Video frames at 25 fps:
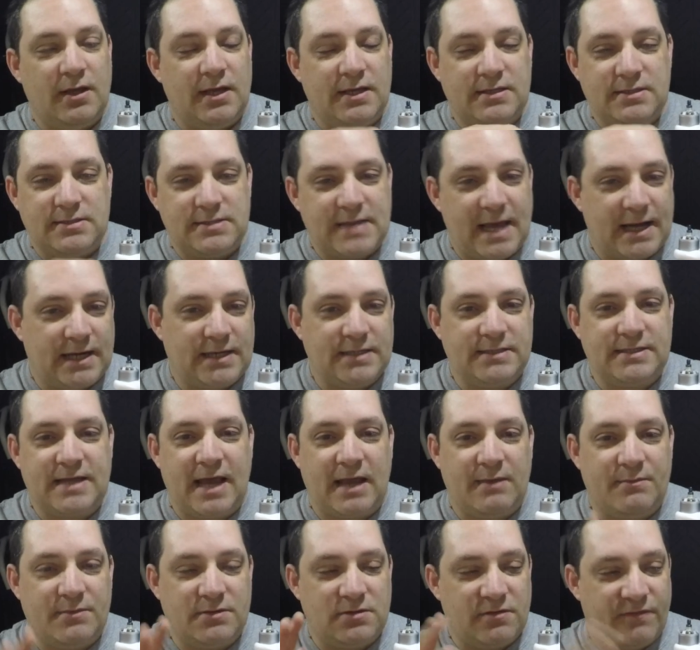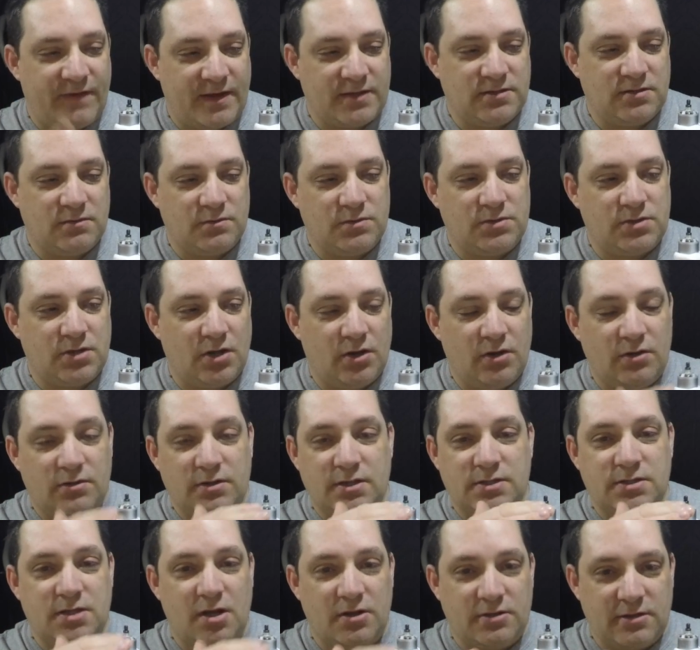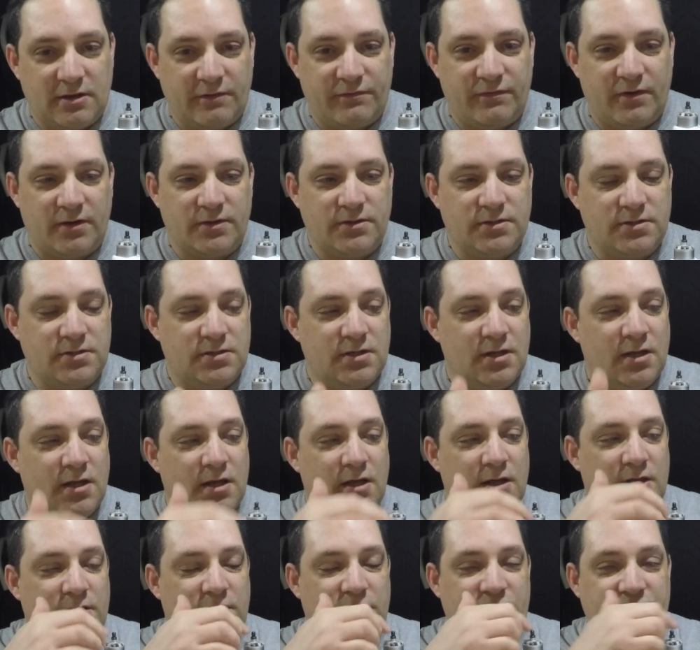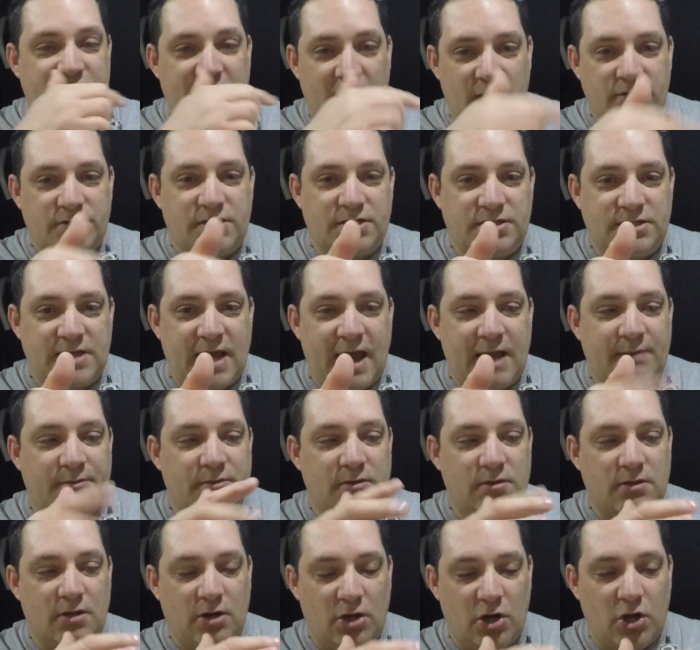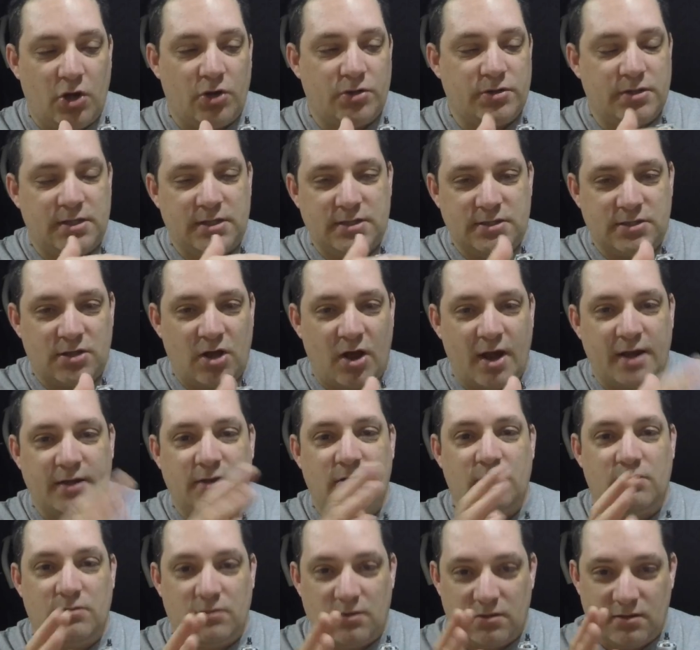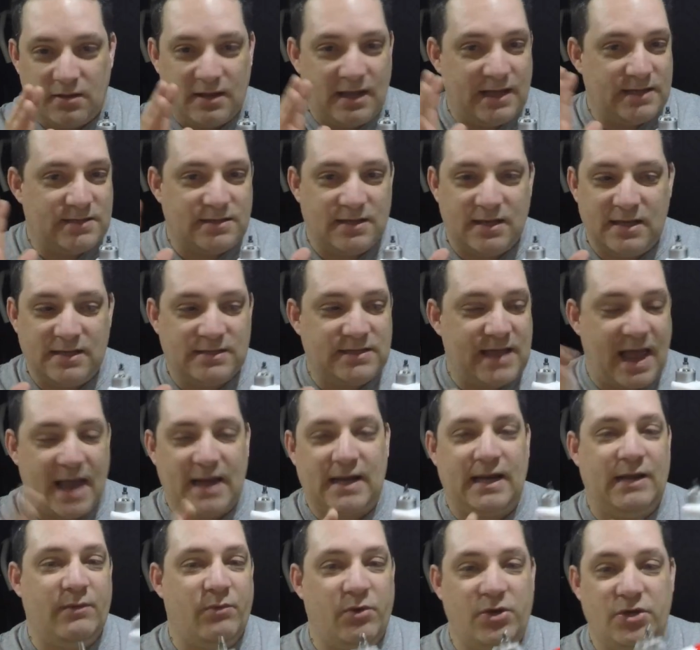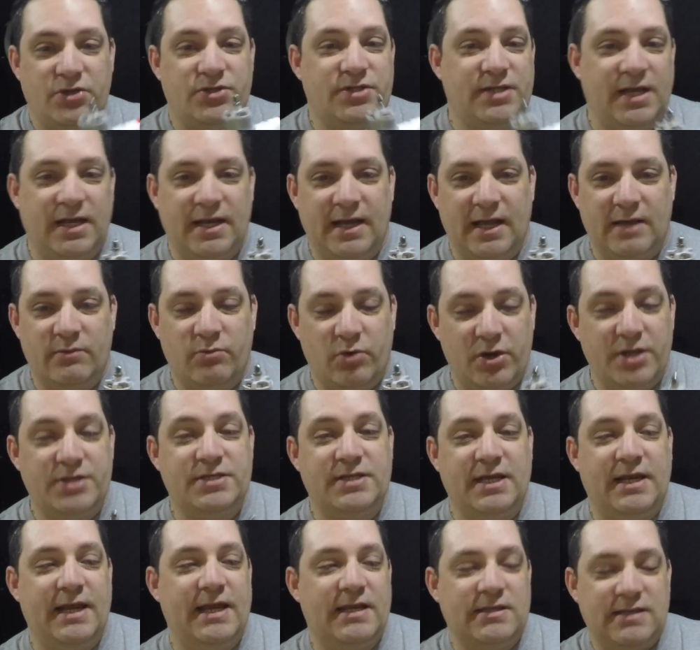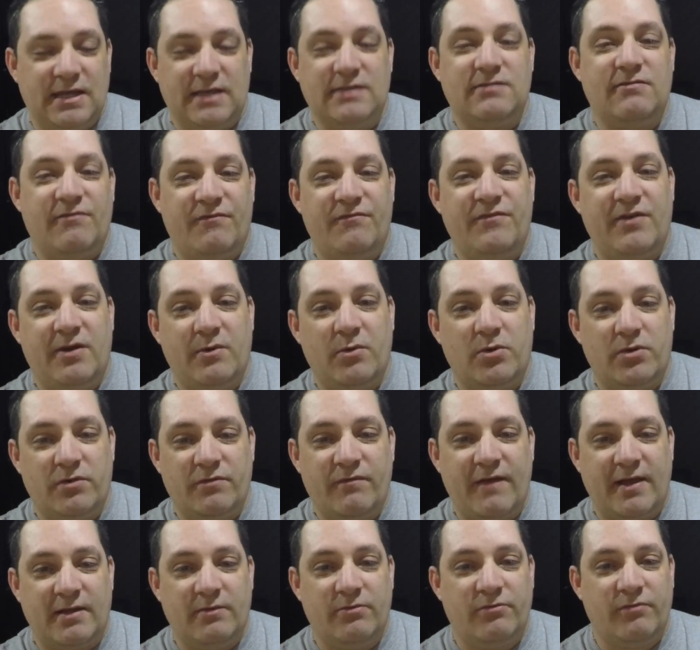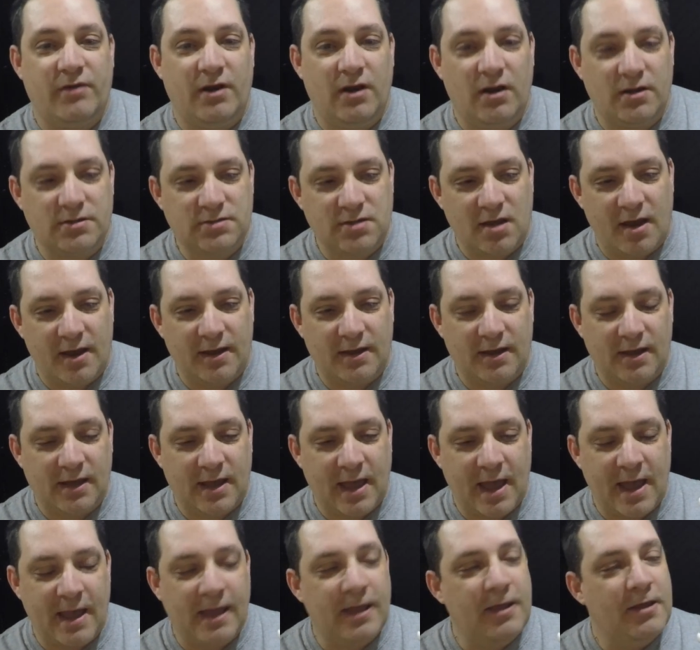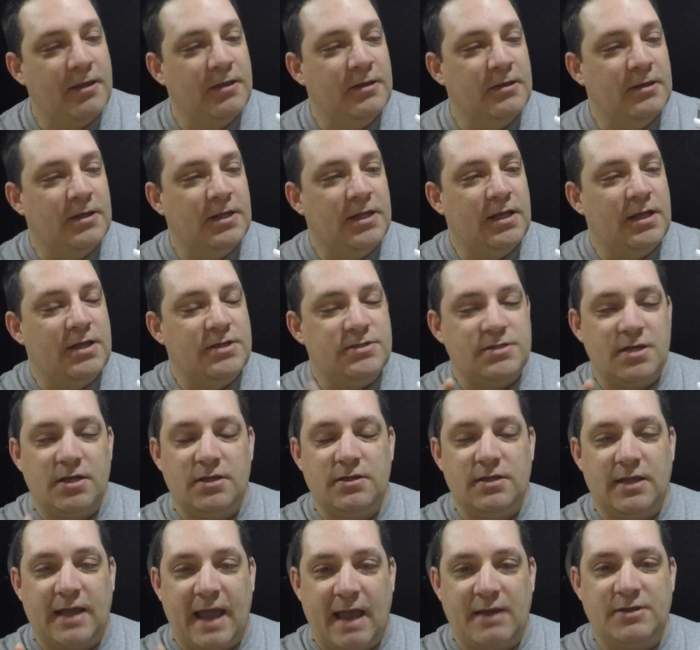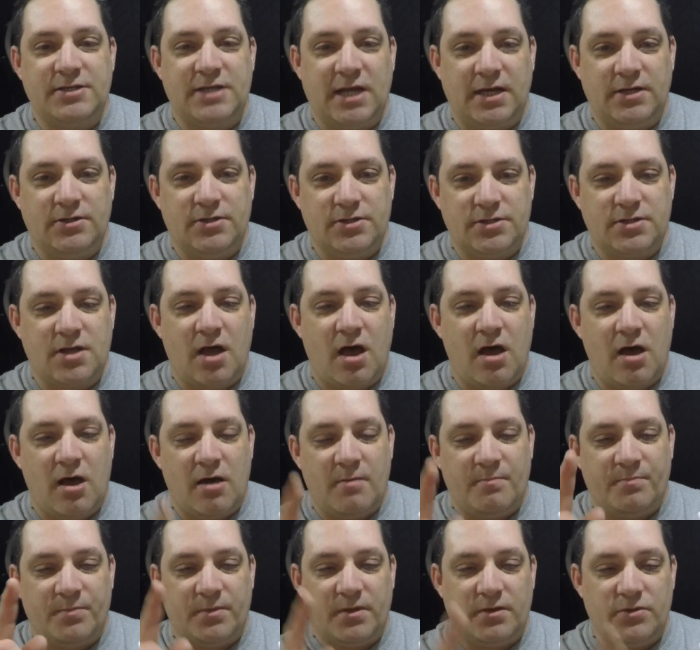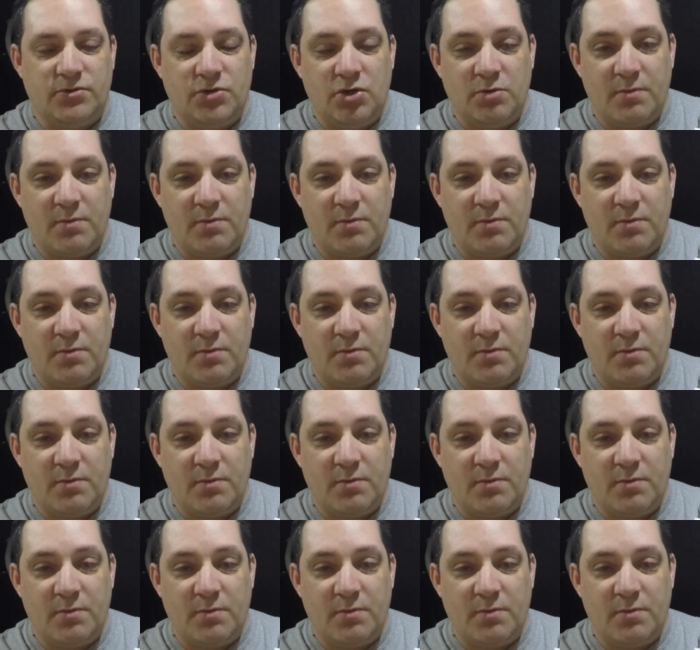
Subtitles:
is exactly the same as the Phantom 2, there's no difference. The shell's the same, the look, the design is exactly what you're seeing here. What you're seeing here is in theory what the Phantom 3 looks like, okay? So the game changers are new